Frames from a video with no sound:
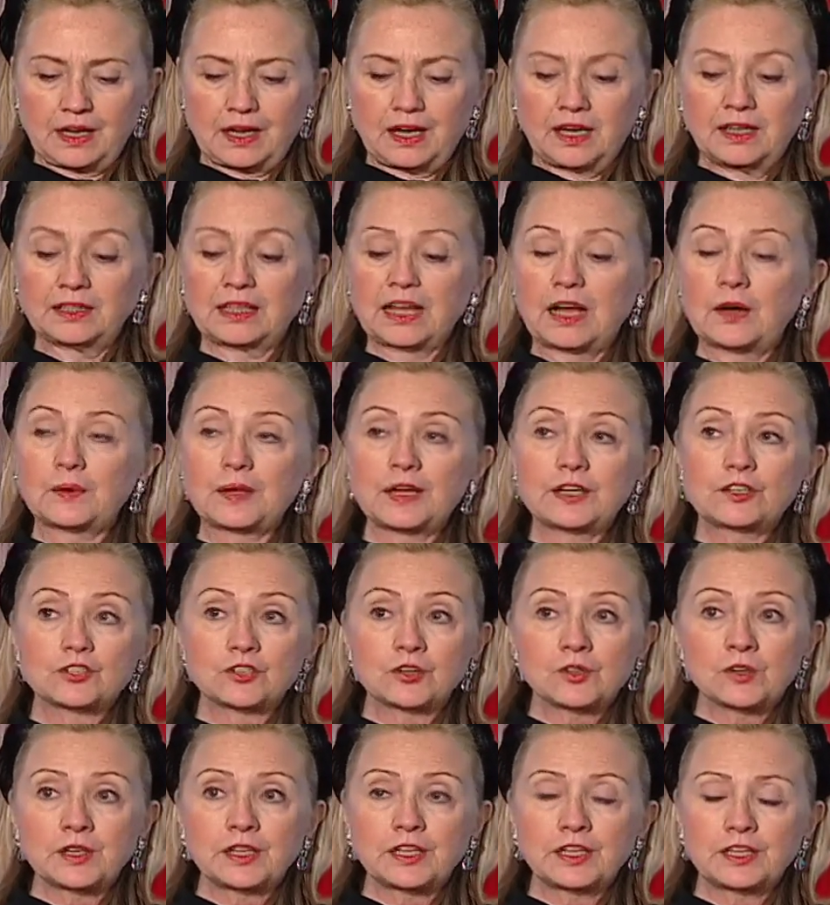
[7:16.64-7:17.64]
allowing
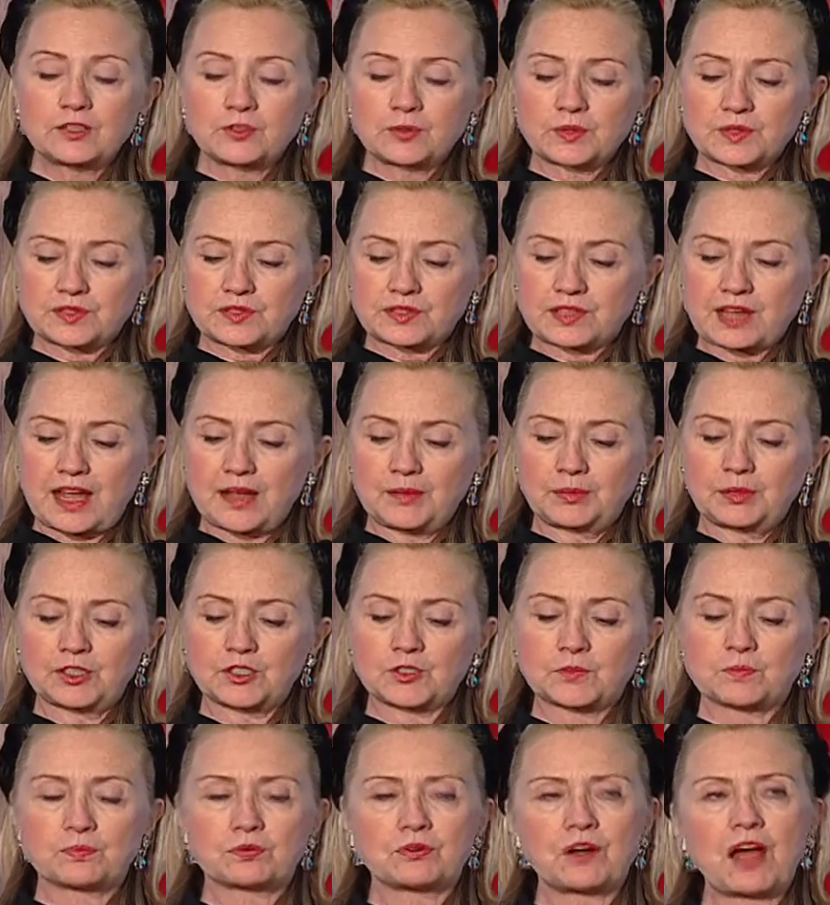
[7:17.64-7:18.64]
Turkey to
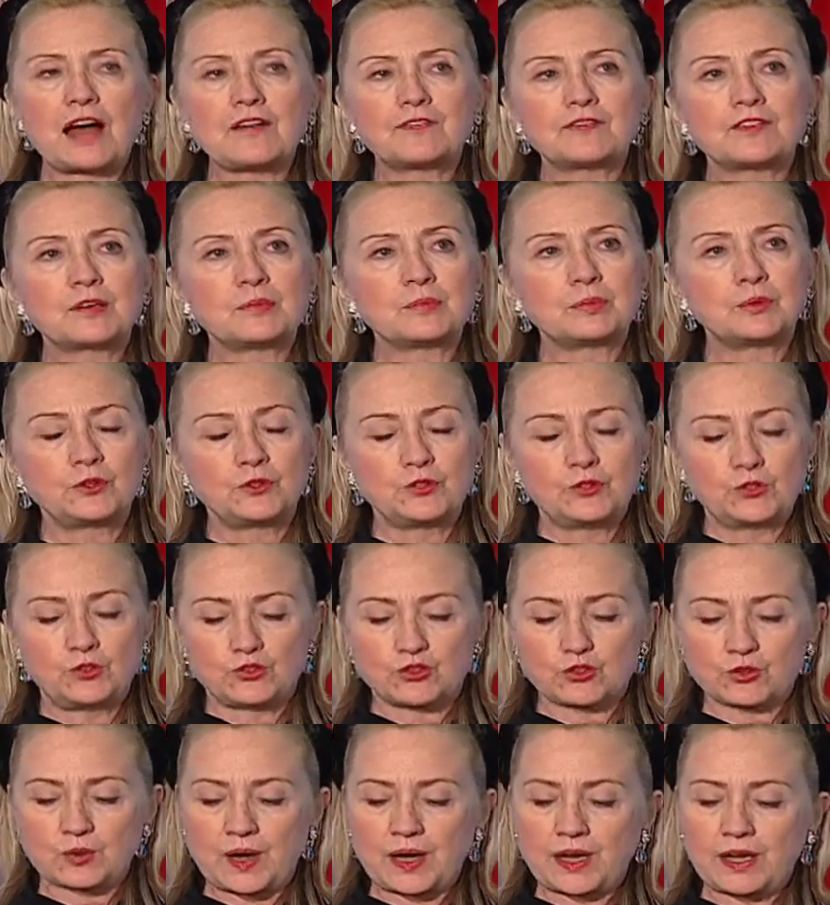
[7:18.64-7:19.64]
establish profitable new
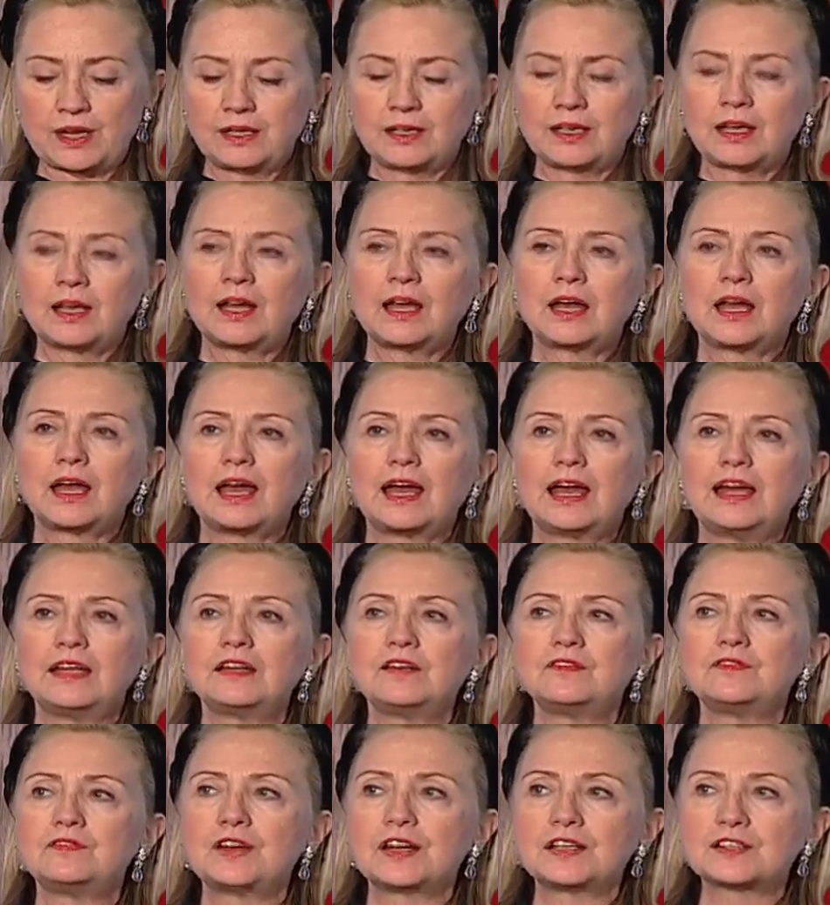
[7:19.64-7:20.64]
trade and
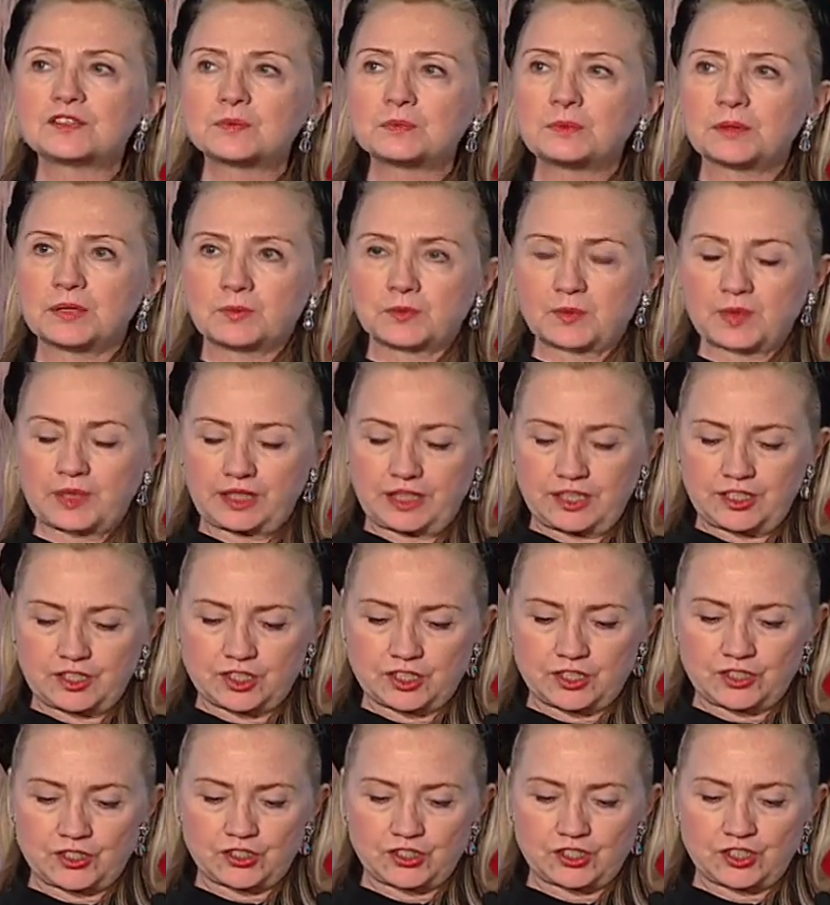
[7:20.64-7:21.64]
investment
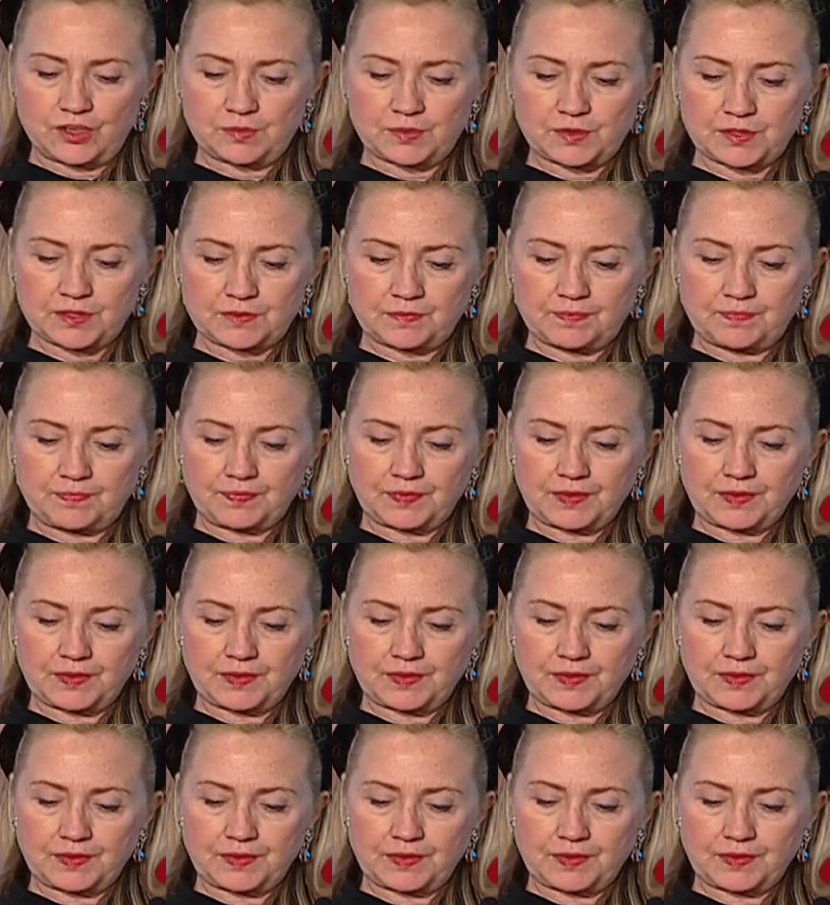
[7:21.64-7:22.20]
relationships.